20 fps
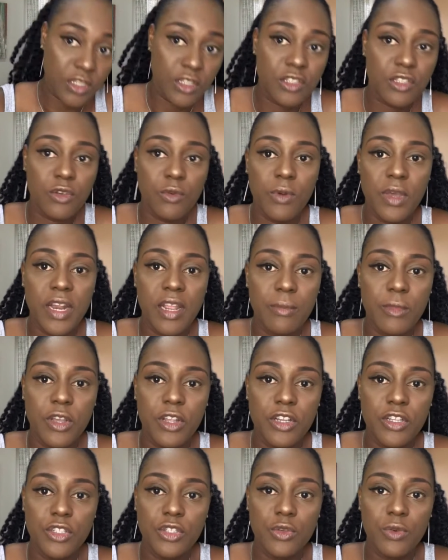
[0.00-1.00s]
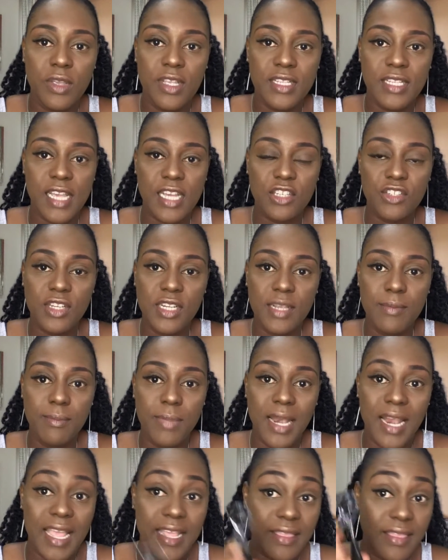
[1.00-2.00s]
So what I'm going to do is actually
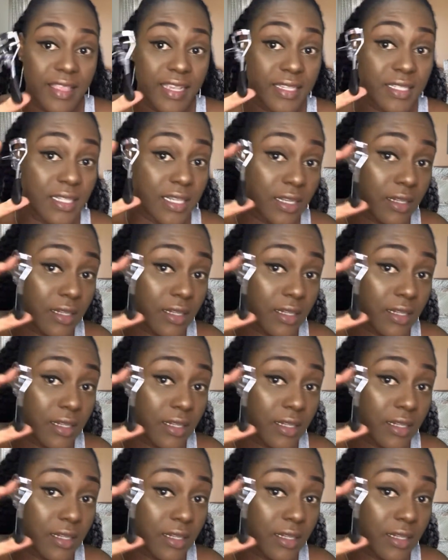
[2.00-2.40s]
blend this in